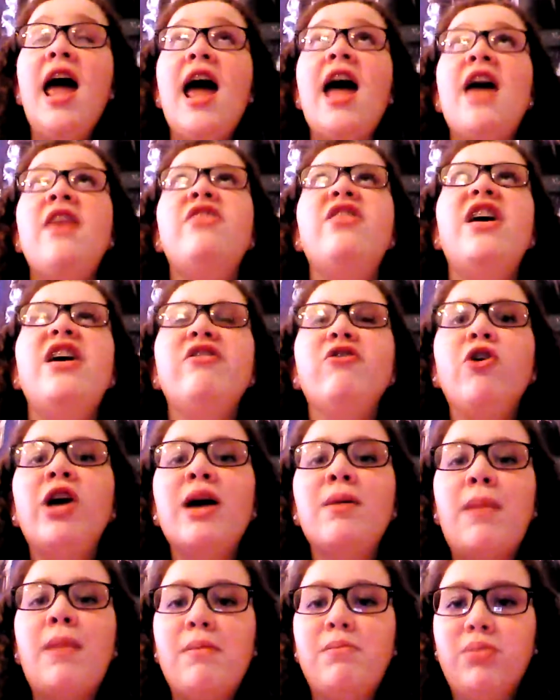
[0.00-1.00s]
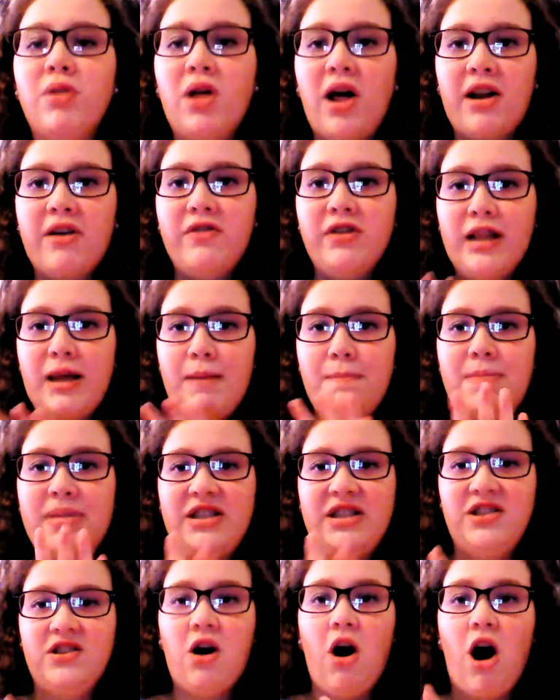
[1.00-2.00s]
And then look at my Blood of
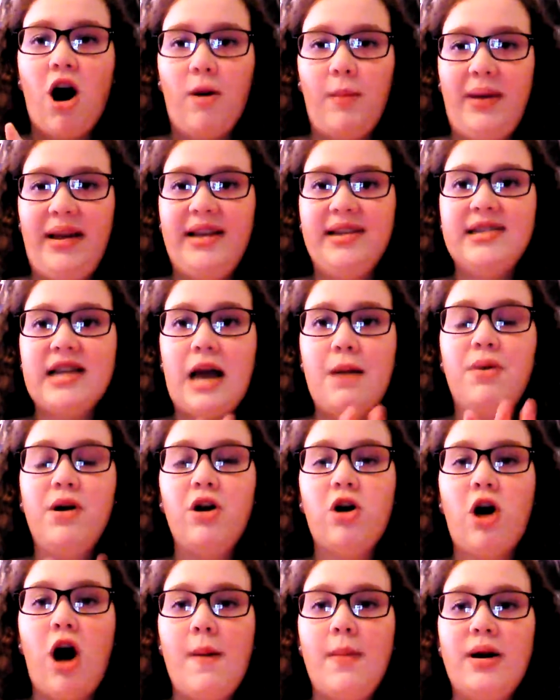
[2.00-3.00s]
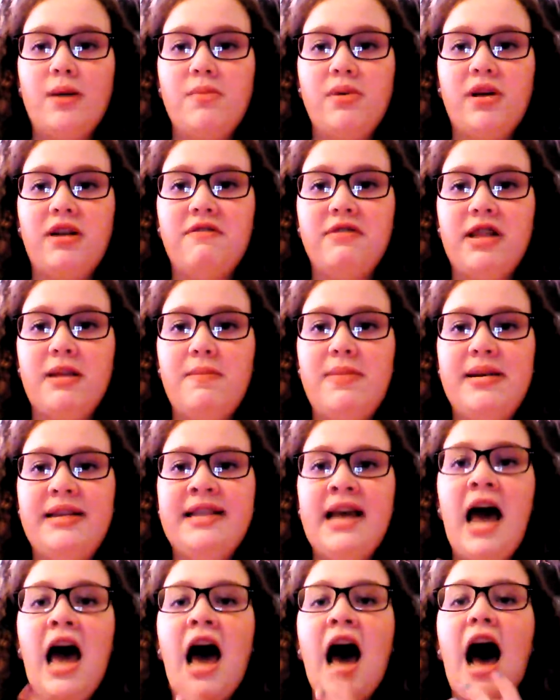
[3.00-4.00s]
Olympus comment. I put a comment on Blood of Olympus.